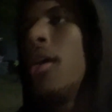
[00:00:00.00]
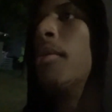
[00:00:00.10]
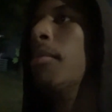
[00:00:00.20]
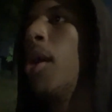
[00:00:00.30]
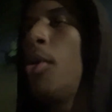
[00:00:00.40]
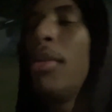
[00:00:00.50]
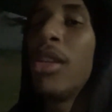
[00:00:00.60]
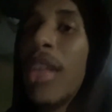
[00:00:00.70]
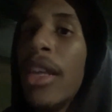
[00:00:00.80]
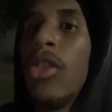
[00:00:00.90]

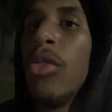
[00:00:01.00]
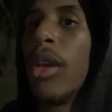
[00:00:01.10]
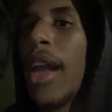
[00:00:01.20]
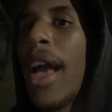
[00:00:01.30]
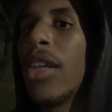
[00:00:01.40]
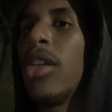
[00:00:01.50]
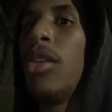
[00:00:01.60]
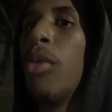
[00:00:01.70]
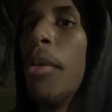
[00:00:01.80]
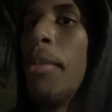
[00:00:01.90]
moments that you can actually
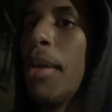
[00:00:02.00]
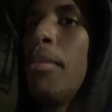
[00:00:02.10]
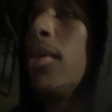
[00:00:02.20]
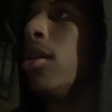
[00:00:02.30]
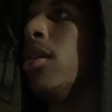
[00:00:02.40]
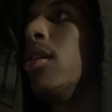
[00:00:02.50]
remember